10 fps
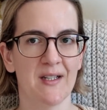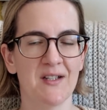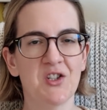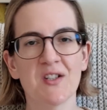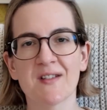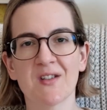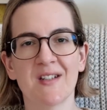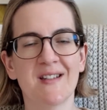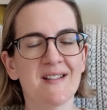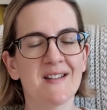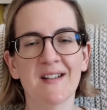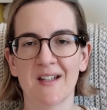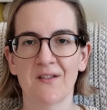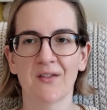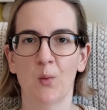It doesn't
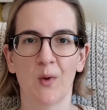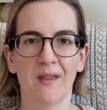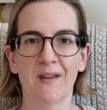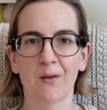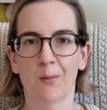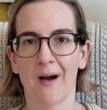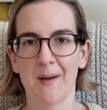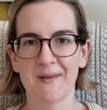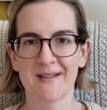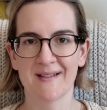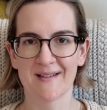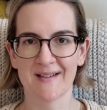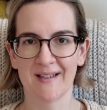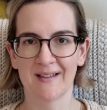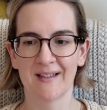give winter vibes in
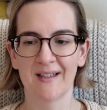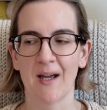Sydney.